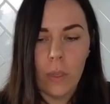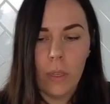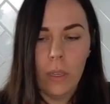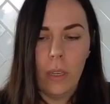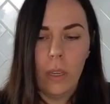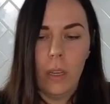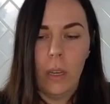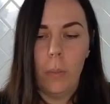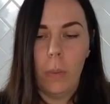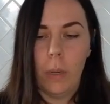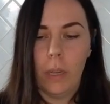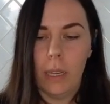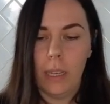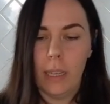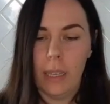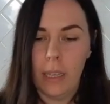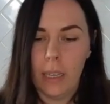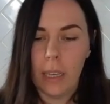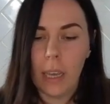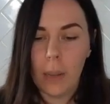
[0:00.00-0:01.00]
Our butter
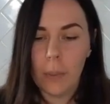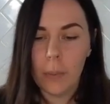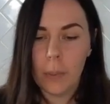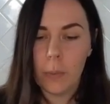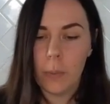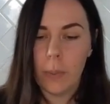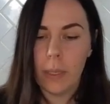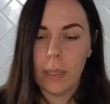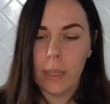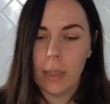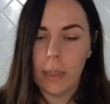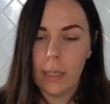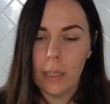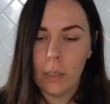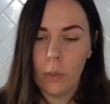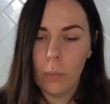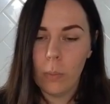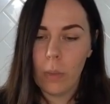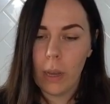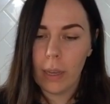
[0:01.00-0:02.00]
here comes with
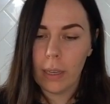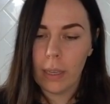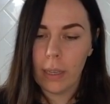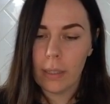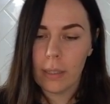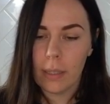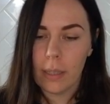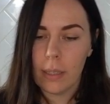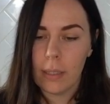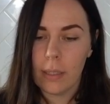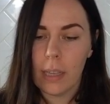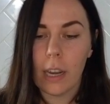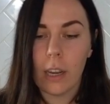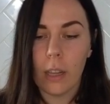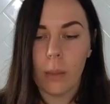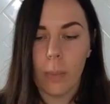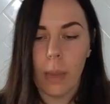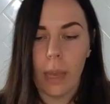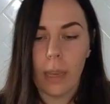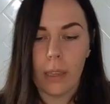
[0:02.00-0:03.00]
little markings at the side of
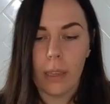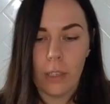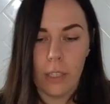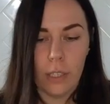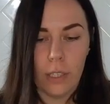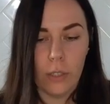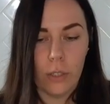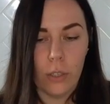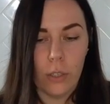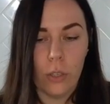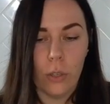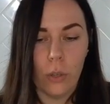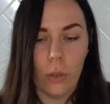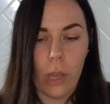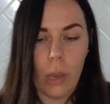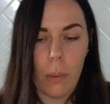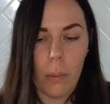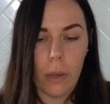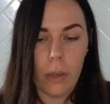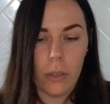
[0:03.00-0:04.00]
the packaging, so you know
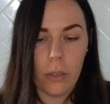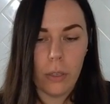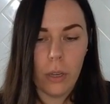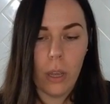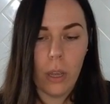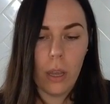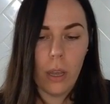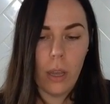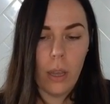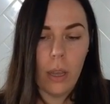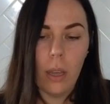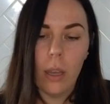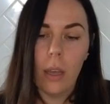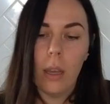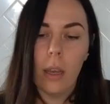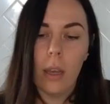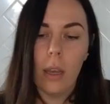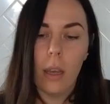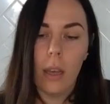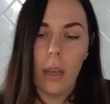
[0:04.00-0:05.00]
how much
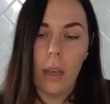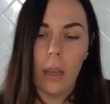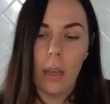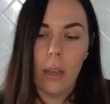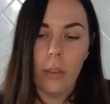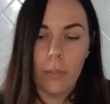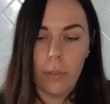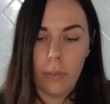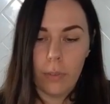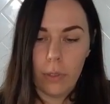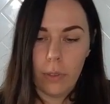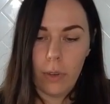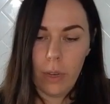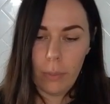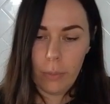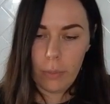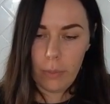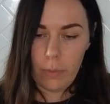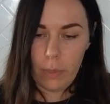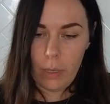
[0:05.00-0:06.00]
50
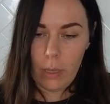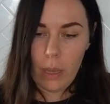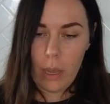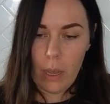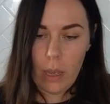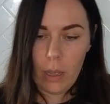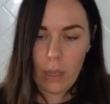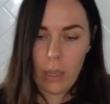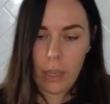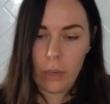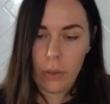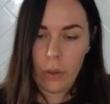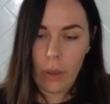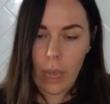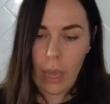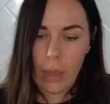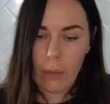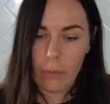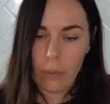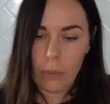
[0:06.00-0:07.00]
grams of it are and not
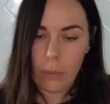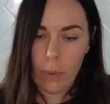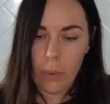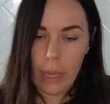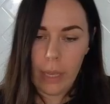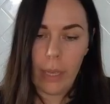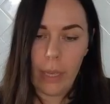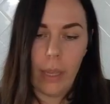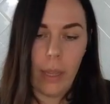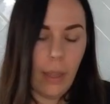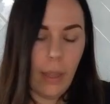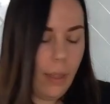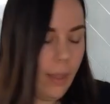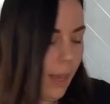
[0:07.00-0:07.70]
have to weigh it.